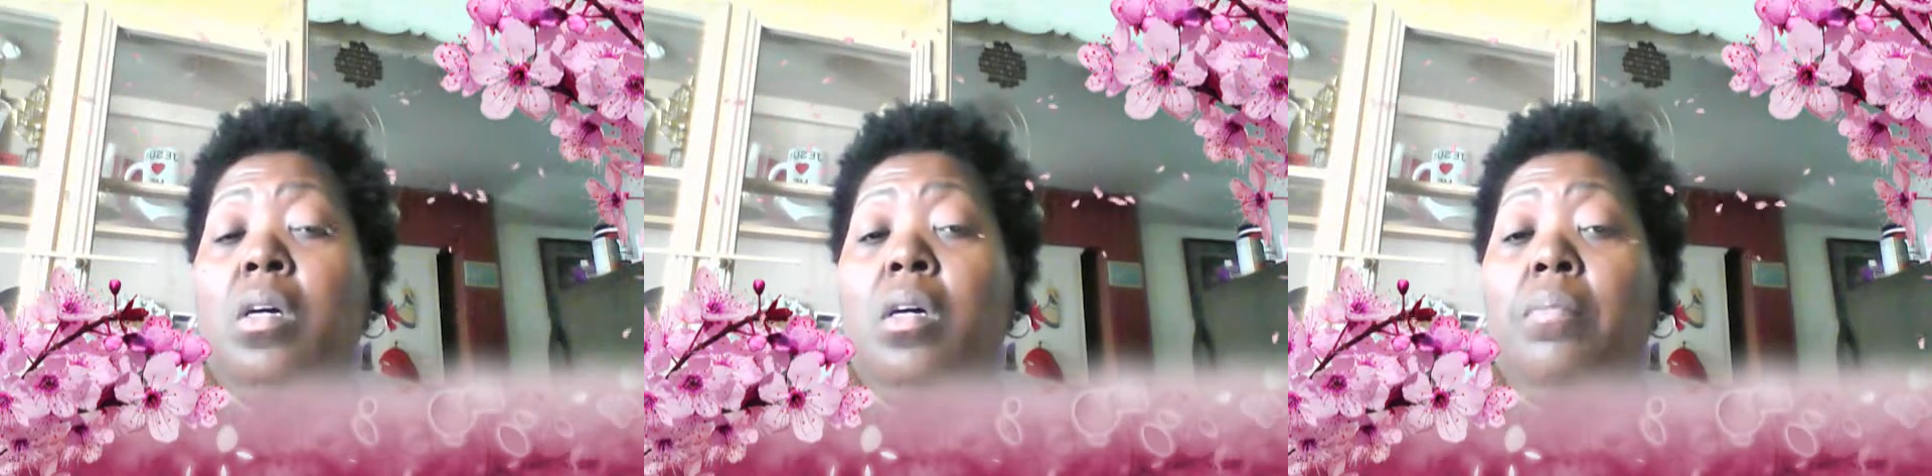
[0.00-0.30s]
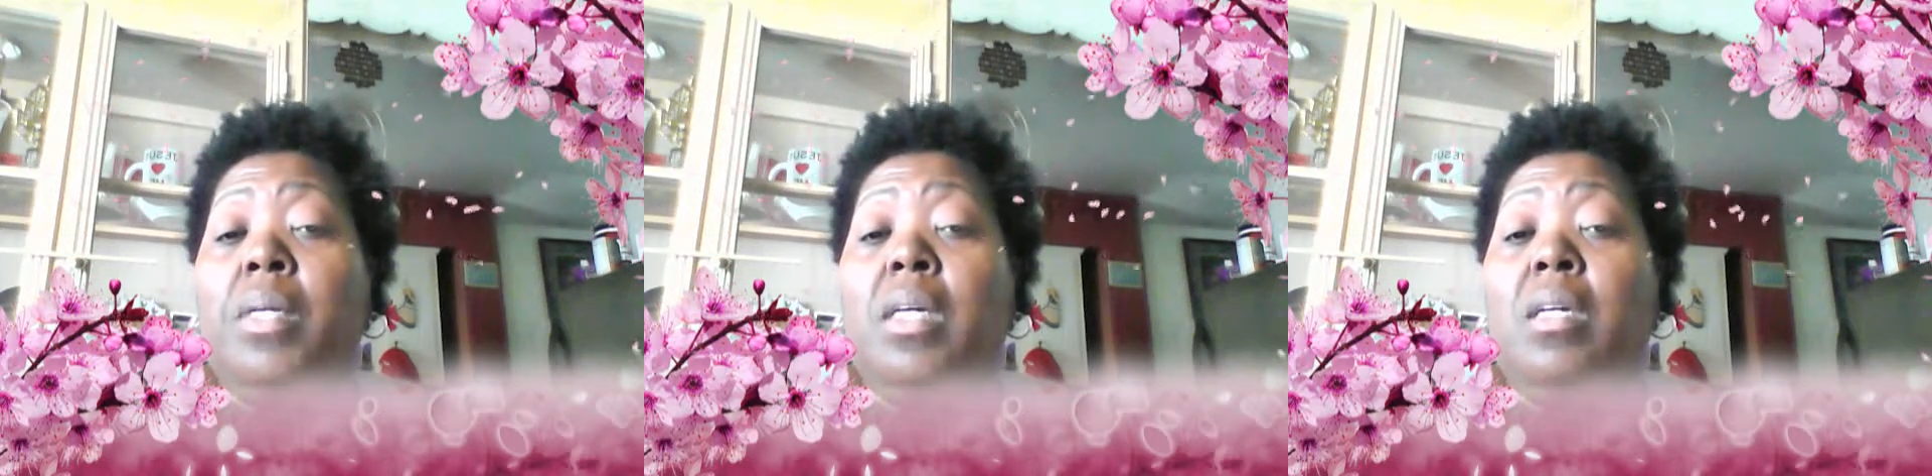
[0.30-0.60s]

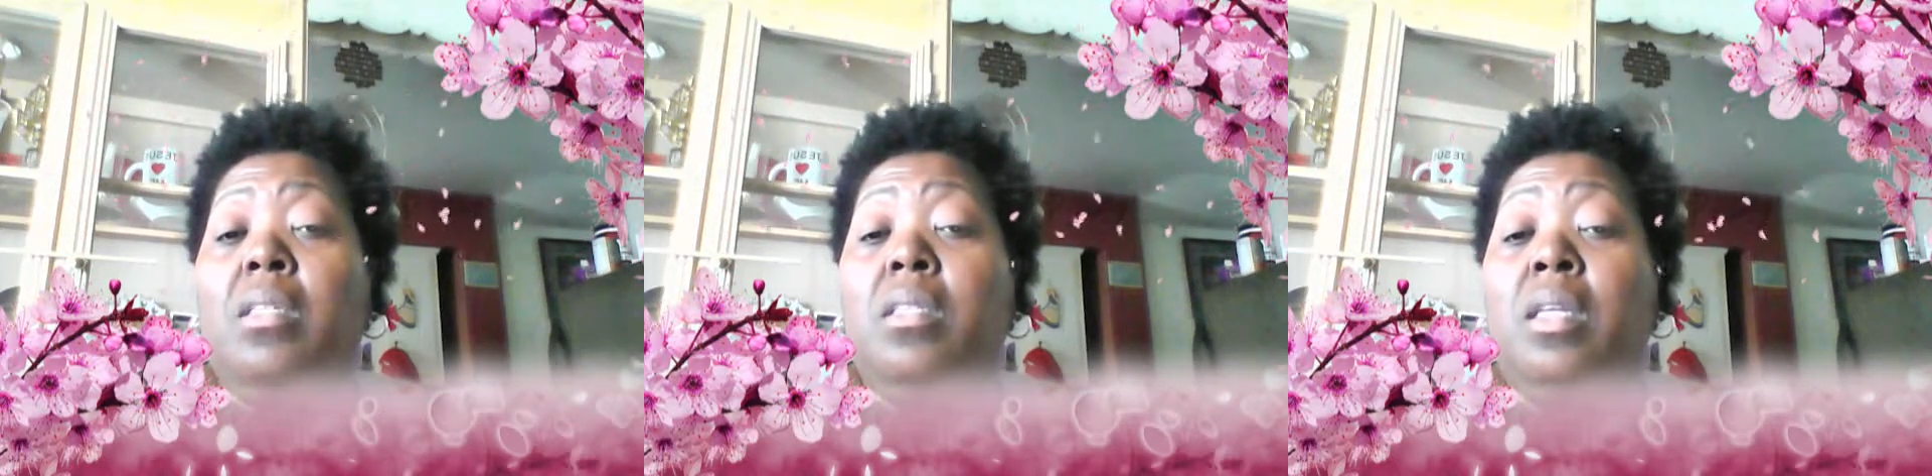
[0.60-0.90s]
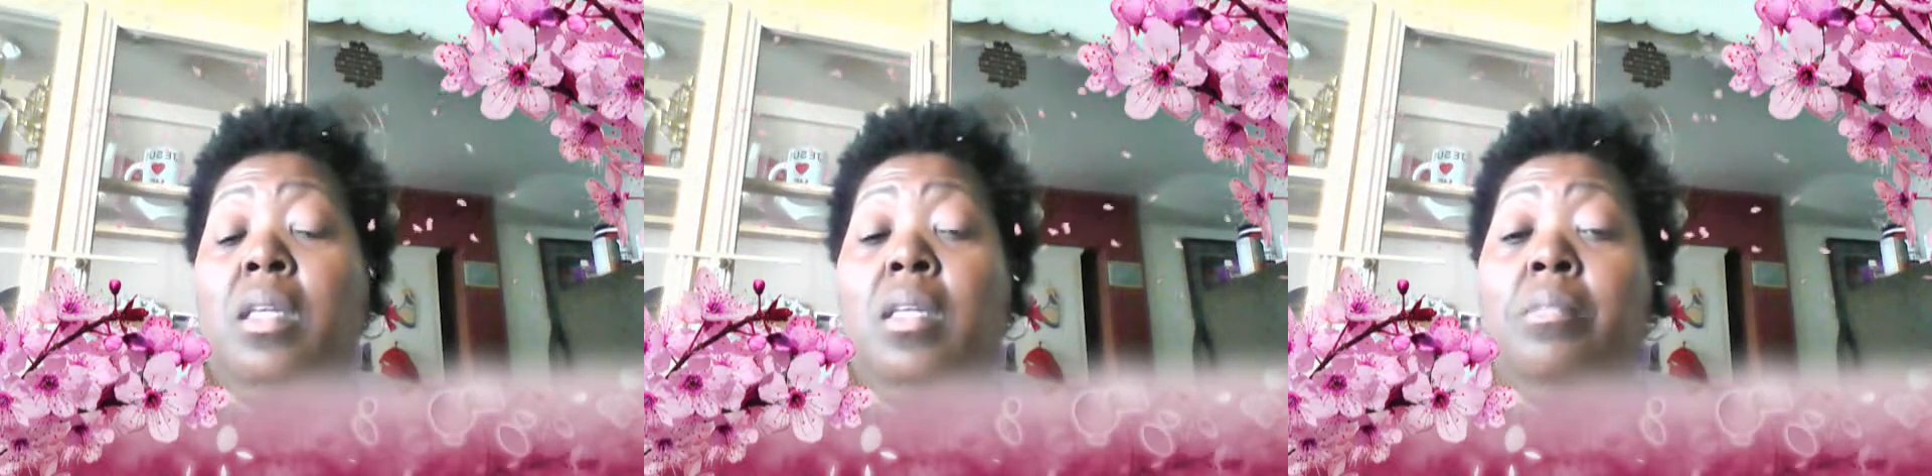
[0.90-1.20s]
because it
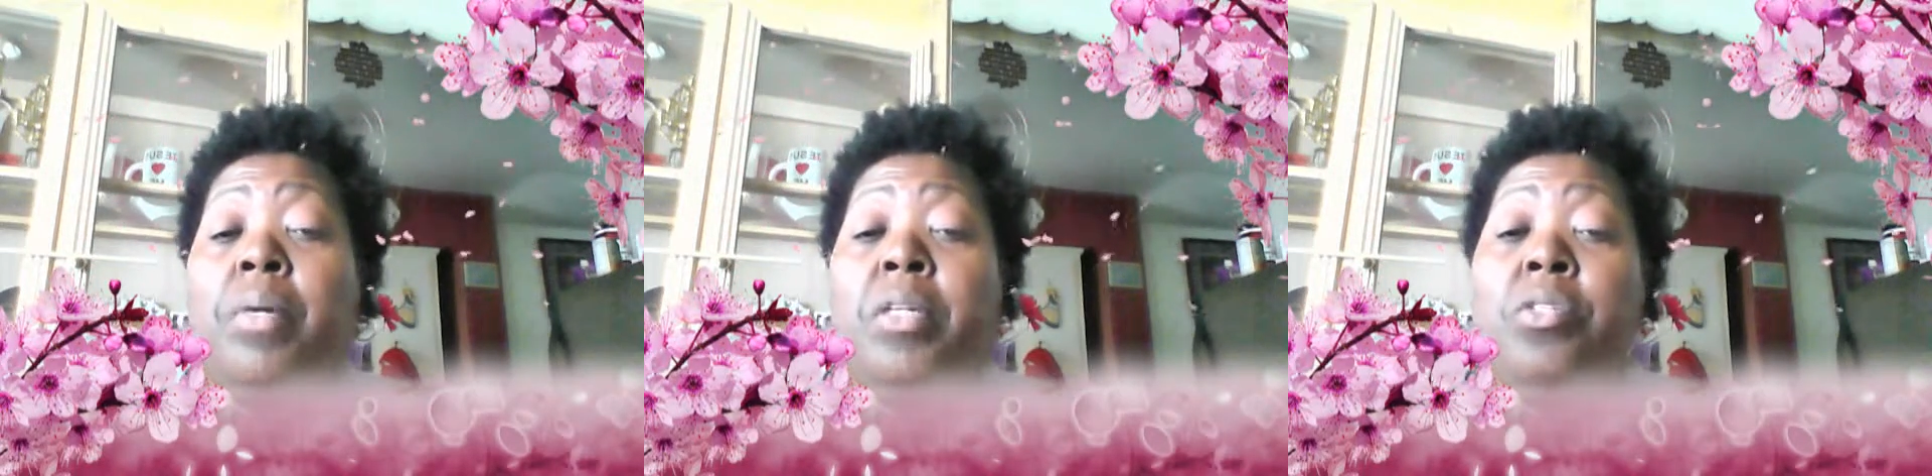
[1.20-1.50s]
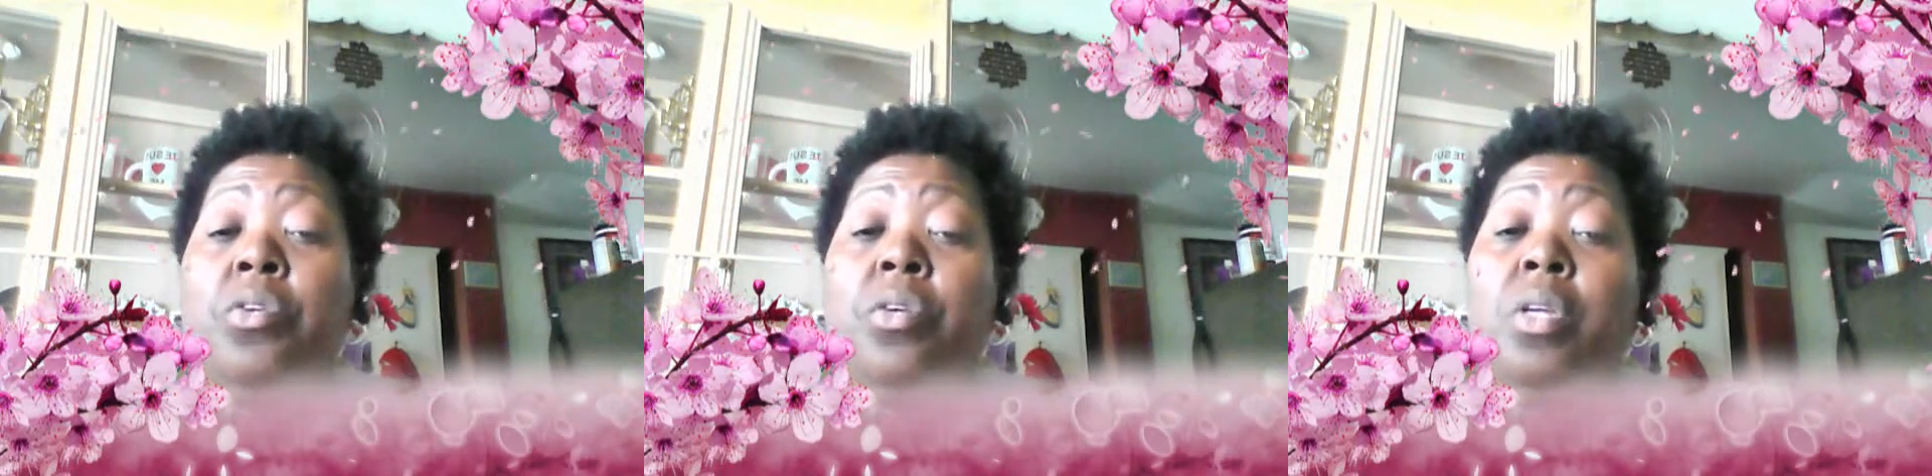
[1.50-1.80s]
is my
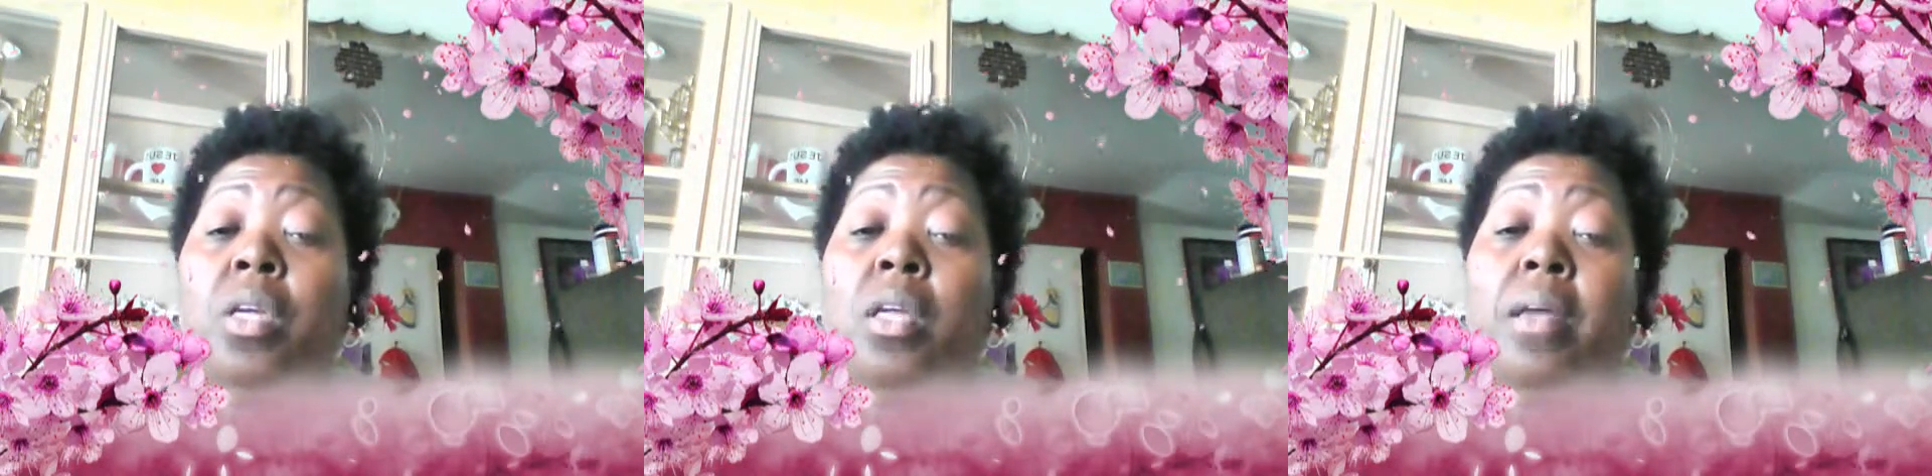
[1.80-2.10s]
journey and I want